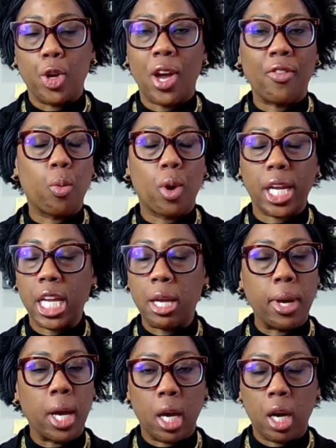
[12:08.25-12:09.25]
You have a work
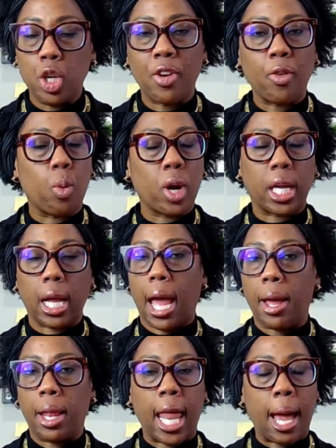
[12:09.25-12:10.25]
email, you have a work
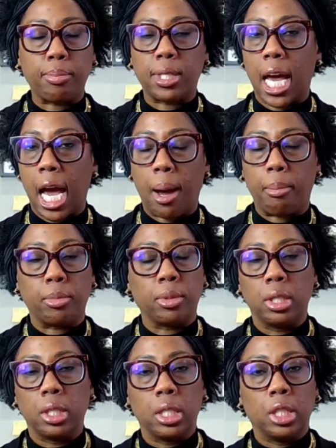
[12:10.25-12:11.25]
laptop,
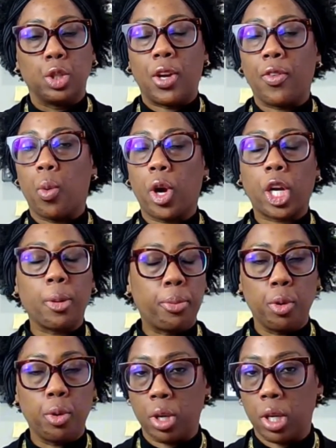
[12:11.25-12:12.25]
you have a work
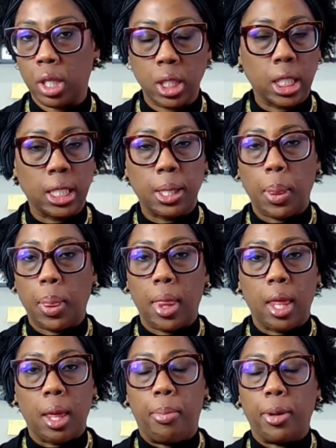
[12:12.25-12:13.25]
computer,
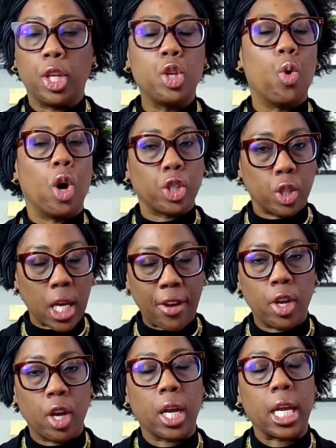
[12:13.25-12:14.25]
but then you also
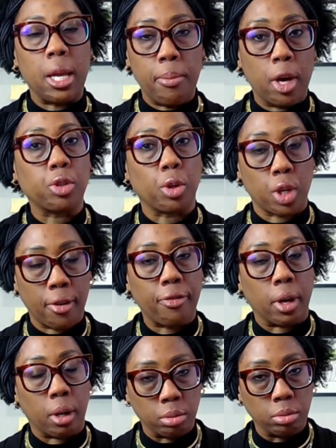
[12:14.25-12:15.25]
have your emails on your
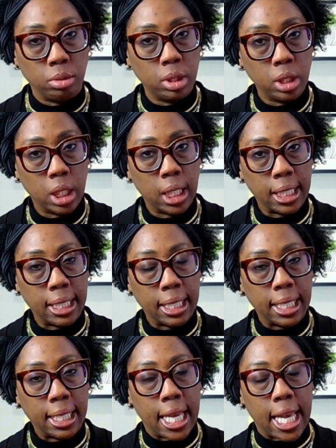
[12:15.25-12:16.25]
phone
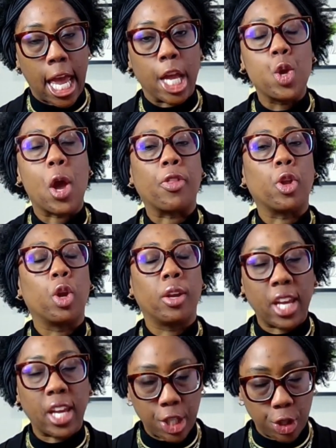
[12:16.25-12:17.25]
and you have the
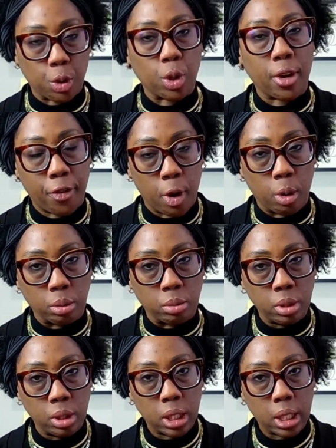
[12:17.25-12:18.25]
notifications on your phone